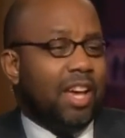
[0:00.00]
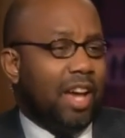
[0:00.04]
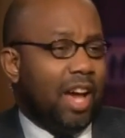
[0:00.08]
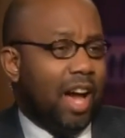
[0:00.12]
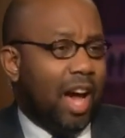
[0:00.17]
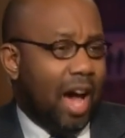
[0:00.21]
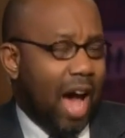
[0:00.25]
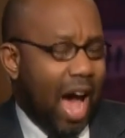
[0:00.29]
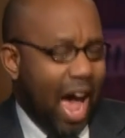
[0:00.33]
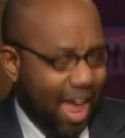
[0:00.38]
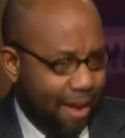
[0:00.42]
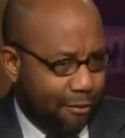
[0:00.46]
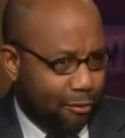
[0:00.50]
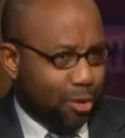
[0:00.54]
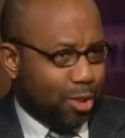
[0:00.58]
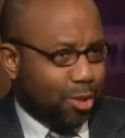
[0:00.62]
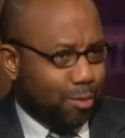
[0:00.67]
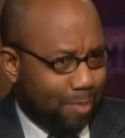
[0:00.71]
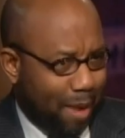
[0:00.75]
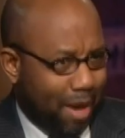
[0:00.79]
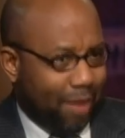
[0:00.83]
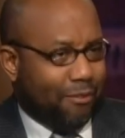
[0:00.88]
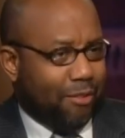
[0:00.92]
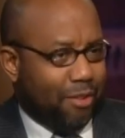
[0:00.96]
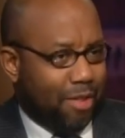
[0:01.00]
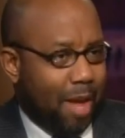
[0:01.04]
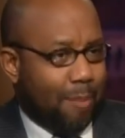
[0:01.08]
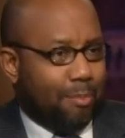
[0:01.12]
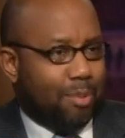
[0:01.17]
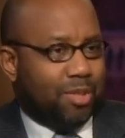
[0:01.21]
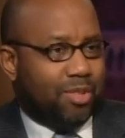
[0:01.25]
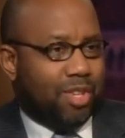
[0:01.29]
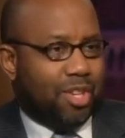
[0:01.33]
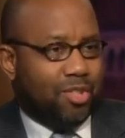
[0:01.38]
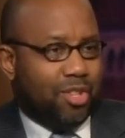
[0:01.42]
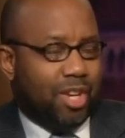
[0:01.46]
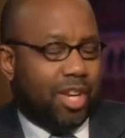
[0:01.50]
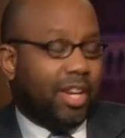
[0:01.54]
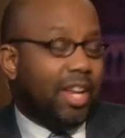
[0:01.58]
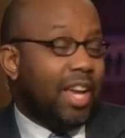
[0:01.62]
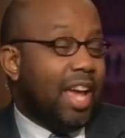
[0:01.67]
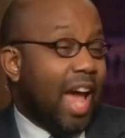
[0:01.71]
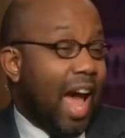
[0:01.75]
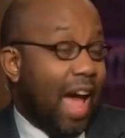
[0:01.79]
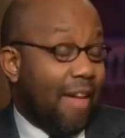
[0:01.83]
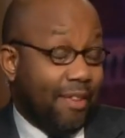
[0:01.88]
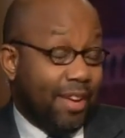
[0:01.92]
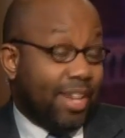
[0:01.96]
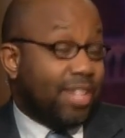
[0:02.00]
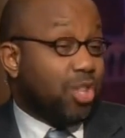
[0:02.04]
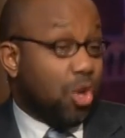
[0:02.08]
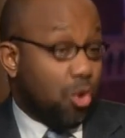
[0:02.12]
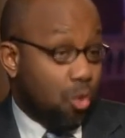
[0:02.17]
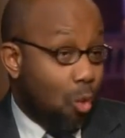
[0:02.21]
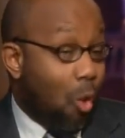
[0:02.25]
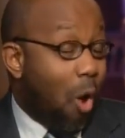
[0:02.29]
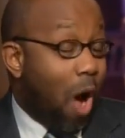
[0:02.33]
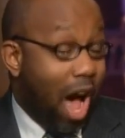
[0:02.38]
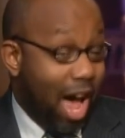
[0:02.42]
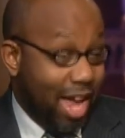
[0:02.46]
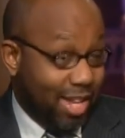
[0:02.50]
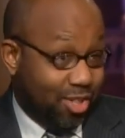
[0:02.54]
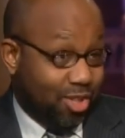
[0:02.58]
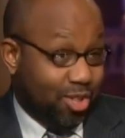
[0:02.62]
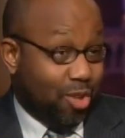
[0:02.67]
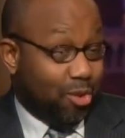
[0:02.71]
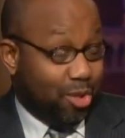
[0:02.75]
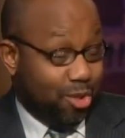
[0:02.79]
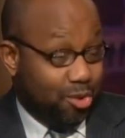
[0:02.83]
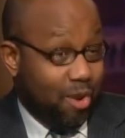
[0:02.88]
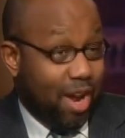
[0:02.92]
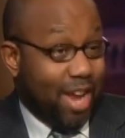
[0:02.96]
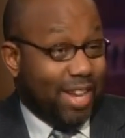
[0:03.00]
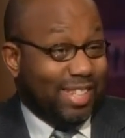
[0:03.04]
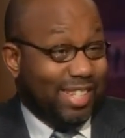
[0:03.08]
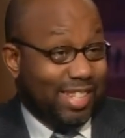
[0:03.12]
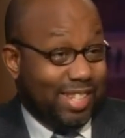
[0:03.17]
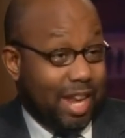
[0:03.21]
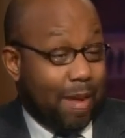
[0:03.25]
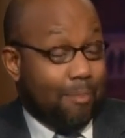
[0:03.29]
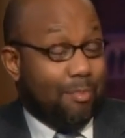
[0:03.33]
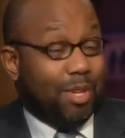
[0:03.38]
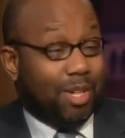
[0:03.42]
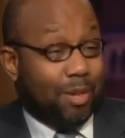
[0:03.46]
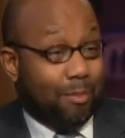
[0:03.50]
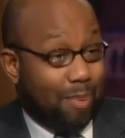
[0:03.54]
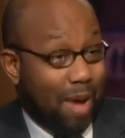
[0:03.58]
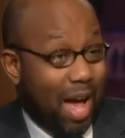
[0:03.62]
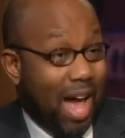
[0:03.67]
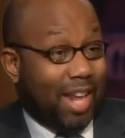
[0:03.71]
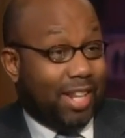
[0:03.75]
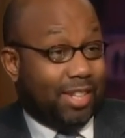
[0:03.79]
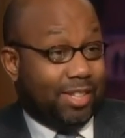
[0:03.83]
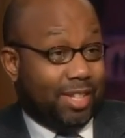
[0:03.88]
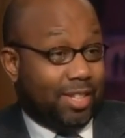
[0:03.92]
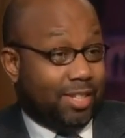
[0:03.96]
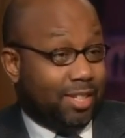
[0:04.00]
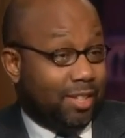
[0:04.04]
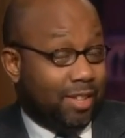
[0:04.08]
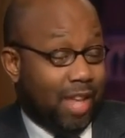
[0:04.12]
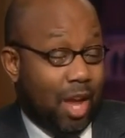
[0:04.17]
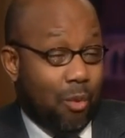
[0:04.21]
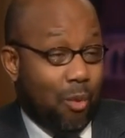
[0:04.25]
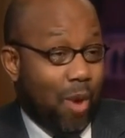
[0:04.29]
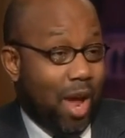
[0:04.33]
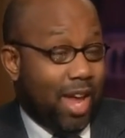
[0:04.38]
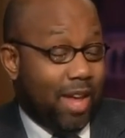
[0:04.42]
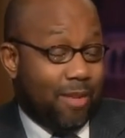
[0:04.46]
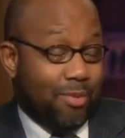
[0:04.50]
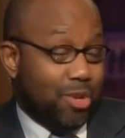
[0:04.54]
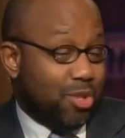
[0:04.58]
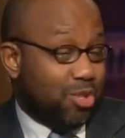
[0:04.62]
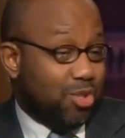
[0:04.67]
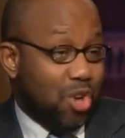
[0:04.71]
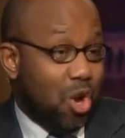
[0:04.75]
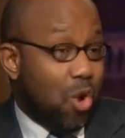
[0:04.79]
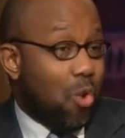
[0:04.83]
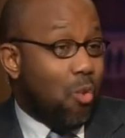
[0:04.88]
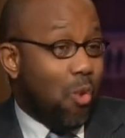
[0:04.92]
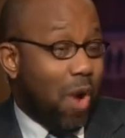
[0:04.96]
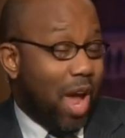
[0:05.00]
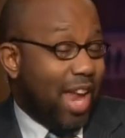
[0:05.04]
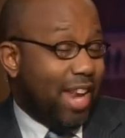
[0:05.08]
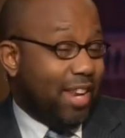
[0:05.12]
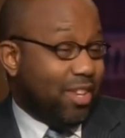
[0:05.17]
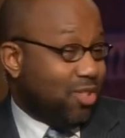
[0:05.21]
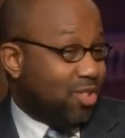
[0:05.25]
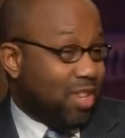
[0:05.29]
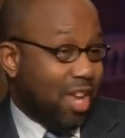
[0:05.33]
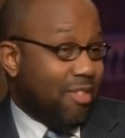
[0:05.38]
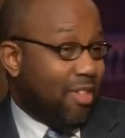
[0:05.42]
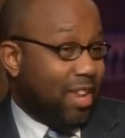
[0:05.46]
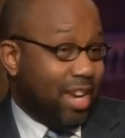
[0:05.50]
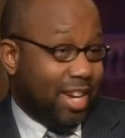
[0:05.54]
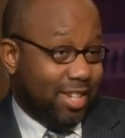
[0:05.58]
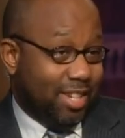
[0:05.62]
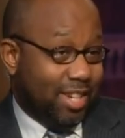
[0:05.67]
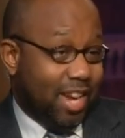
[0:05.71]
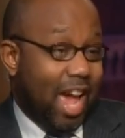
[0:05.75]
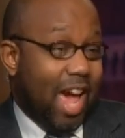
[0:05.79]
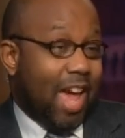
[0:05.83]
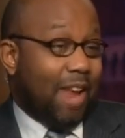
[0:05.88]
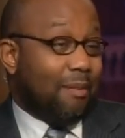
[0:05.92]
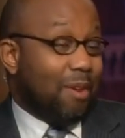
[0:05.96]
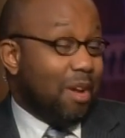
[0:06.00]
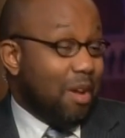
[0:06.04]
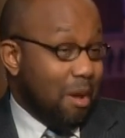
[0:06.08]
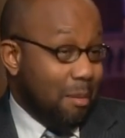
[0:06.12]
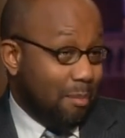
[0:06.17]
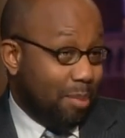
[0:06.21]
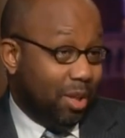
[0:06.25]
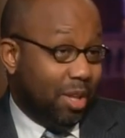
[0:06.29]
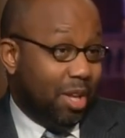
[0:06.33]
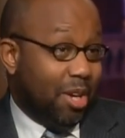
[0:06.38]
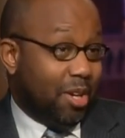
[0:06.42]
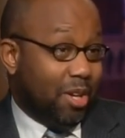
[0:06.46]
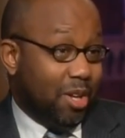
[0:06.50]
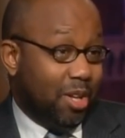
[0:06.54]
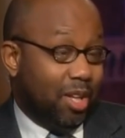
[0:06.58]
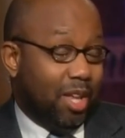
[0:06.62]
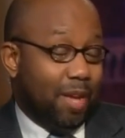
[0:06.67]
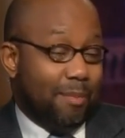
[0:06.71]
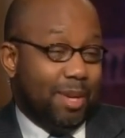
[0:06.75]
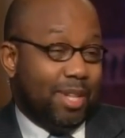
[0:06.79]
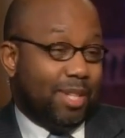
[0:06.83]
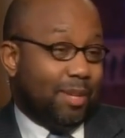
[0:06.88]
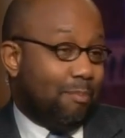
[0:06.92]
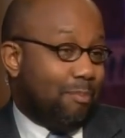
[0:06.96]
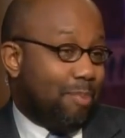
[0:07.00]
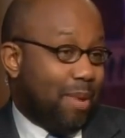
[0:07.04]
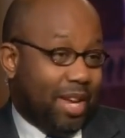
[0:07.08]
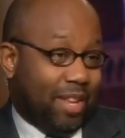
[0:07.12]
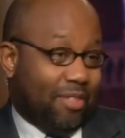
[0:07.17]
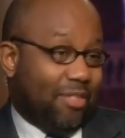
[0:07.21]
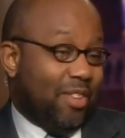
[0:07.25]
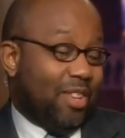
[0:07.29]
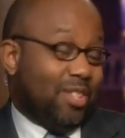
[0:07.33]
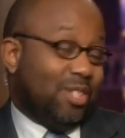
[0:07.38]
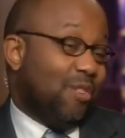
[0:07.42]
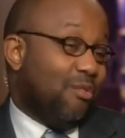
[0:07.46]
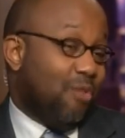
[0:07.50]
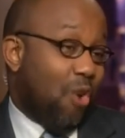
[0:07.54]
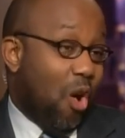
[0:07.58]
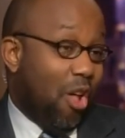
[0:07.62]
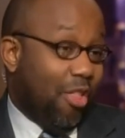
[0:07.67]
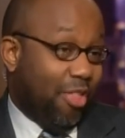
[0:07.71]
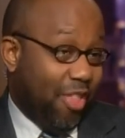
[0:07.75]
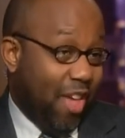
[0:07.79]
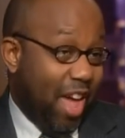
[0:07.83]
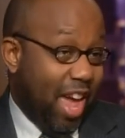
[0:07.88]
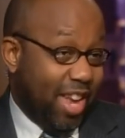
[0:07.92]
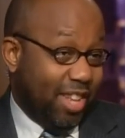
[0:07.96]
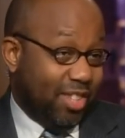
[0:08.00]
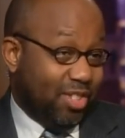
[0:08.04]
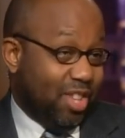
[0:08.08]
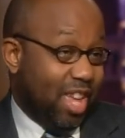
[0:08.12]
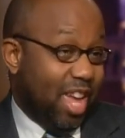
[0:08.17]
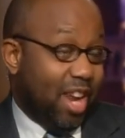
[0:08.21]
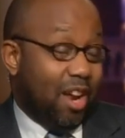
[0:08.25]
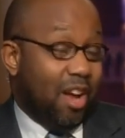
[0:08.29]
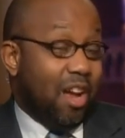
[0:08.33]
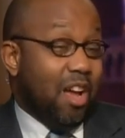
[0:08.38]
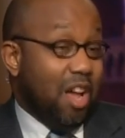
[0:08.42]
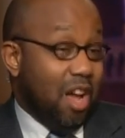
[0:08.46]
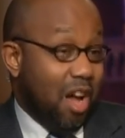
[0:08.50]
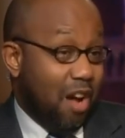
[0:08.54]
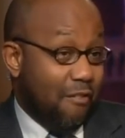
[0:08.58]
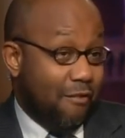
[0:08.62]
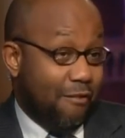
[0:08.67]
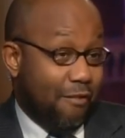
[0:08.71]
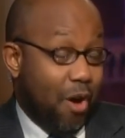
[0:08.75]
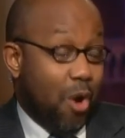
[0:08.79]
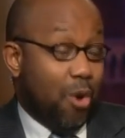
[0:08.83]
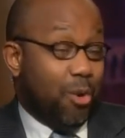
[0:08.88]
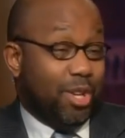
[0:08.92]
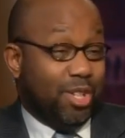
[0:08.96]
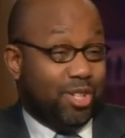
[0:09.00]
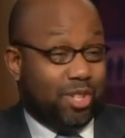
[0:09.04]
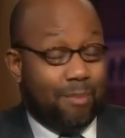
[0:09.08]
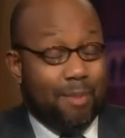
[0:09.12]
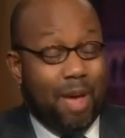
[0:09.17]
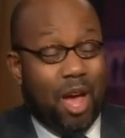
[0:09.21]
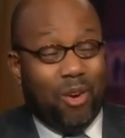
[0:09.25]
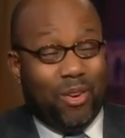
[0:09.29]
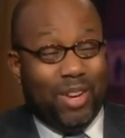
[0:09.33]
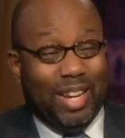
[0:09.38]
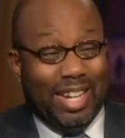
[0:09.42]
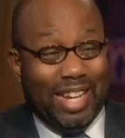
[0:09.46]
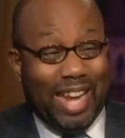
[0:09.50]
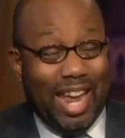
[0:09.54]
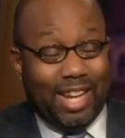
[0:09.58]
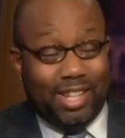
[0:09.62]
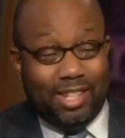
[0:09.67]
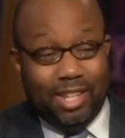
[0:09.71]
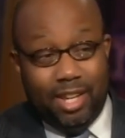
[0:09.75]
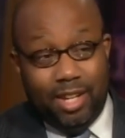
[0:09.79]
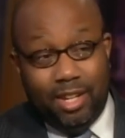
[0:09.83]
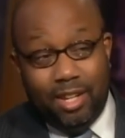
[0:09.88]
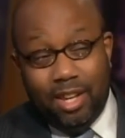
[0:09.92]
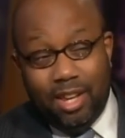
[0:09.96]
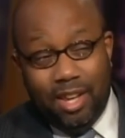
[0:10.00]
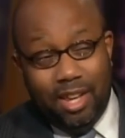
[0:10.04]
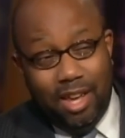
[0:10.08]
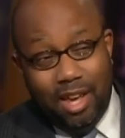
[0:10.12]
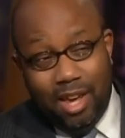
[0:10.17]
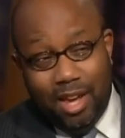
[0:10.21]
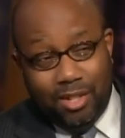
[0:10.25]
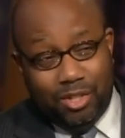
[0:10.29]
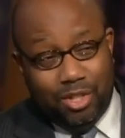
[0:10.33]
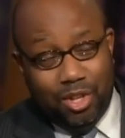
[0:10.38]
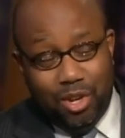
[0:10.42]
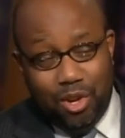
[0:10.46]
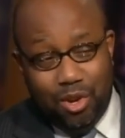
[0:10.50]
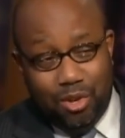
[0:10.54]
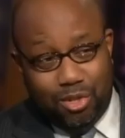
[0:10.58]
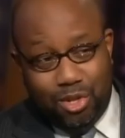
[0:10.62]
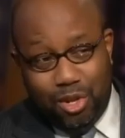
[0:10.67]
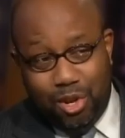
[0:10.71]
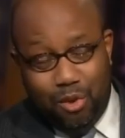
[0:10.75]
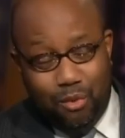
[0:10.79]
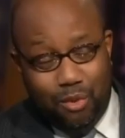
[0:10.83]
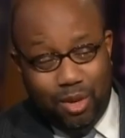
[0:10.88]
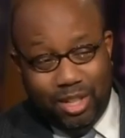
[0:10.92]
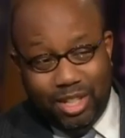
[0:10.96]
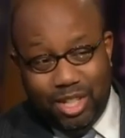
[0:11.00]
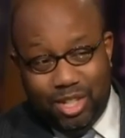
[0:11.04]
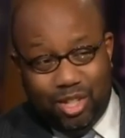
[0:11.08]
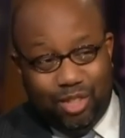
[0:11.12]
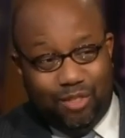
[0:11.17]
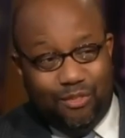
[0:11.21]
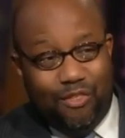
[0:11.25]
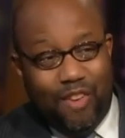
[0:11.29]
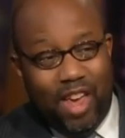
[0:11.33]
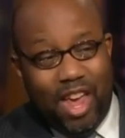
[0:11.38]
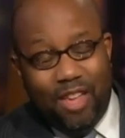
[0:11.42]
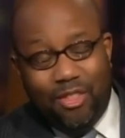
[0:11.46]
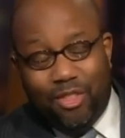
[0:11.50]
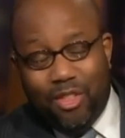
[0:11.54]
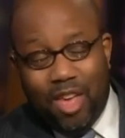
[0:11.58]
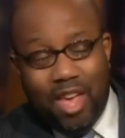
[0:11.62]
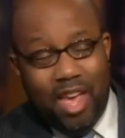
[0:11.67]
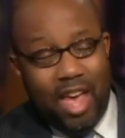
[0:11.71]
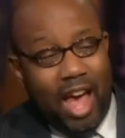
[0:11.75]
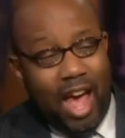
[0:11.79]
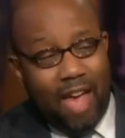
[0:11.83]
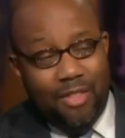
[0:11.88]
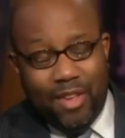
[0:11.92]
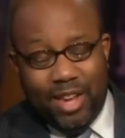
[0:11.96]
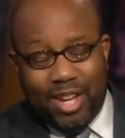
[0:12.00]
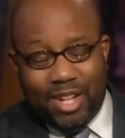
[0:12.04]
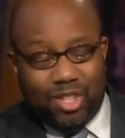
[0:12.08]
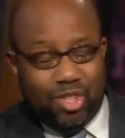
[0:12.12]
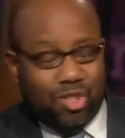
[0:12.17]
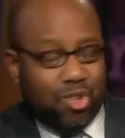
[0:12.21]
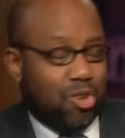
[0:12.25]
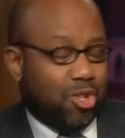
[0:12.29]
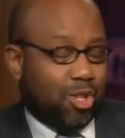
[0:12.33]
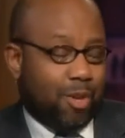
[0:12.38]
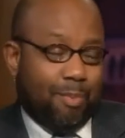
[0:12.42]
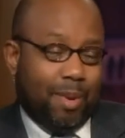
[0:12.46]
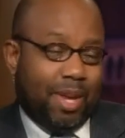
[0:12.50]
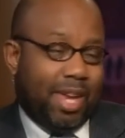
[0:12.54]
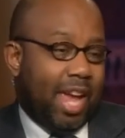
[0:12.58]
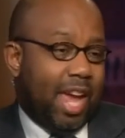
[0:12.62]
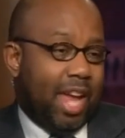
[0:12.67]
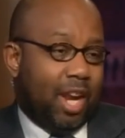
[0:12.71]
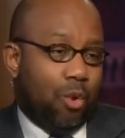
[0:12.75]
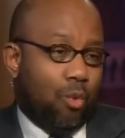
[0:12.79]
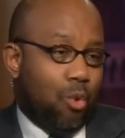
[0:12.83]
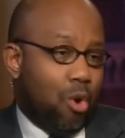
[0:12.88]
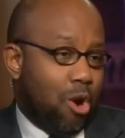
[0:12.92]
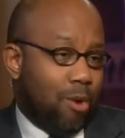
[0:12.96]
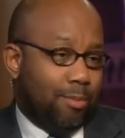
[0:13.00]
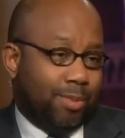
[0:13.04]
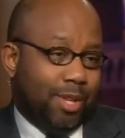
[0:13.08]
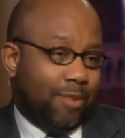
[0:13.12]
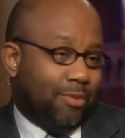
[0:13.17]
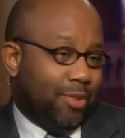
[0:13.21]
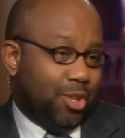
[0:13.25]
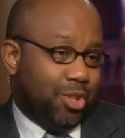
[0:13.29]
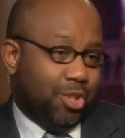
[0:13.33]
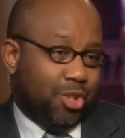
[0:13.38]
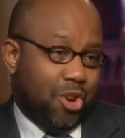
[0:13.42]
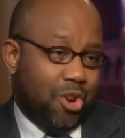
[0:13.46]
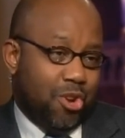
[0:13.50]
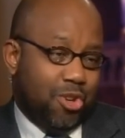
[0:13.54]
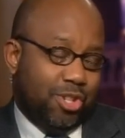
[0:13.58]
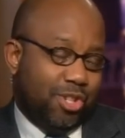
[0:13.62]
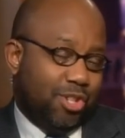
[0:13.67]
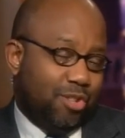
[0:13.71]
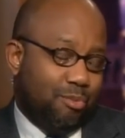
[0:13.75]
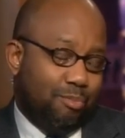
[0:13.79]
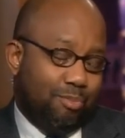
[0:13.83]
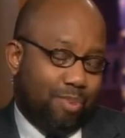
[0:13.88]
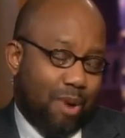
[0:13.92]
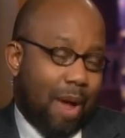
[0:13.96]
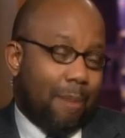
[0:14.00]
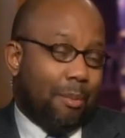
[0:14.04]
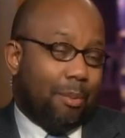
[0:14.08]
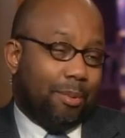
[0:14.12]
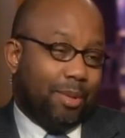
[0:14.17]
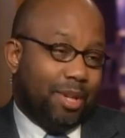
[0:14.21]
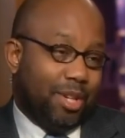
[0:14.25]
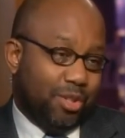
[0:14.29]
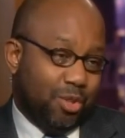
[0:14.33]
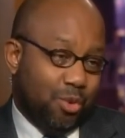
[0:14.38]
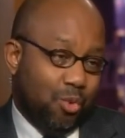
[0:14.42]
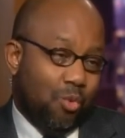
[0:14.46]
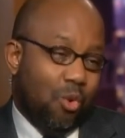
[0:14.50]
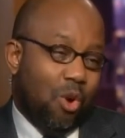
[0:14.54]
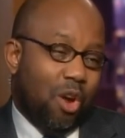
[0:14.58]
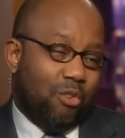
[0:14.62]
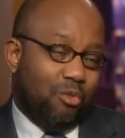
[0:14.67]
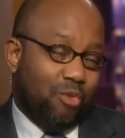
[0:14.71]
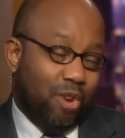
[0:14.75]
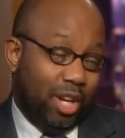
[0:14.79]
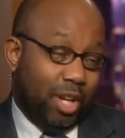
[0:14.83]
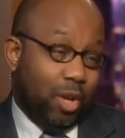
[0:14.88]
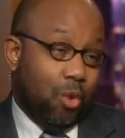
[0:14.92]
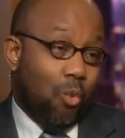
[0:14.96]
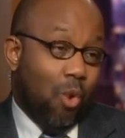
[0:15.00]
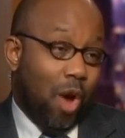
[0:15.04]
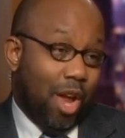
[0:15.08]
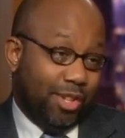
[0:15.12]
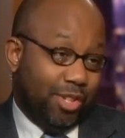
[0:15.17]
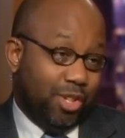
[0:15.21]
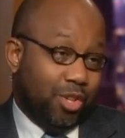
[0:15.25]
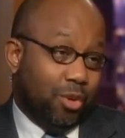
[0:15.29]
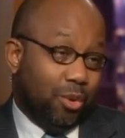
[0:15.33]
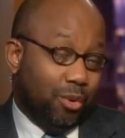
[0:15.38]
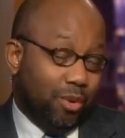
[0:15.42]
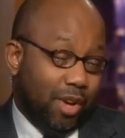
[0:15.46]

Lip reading: I have respect for that position. I think it's unwise, though, to try and step into politics in that way, and there's no way to say that it's not political. I mean, to pick this, of all things, that a vote is somehow connected to your religious faith, I think it stirs up a can of worms that the church probably doesn't really want to,